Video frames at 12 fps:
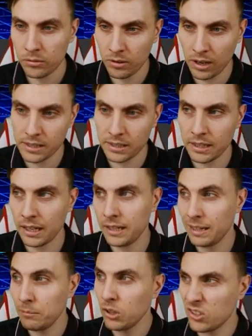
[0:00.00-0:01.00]
Grassy Glide.
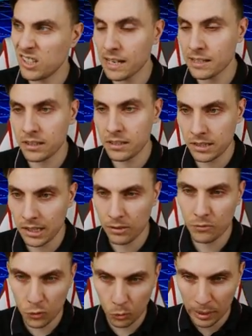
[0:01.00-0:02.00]
They've got Zacian to kind of
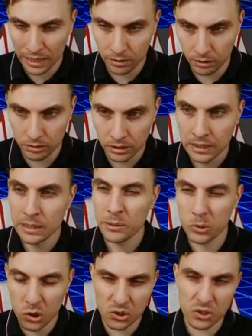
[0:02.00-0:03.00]
fall back on. Just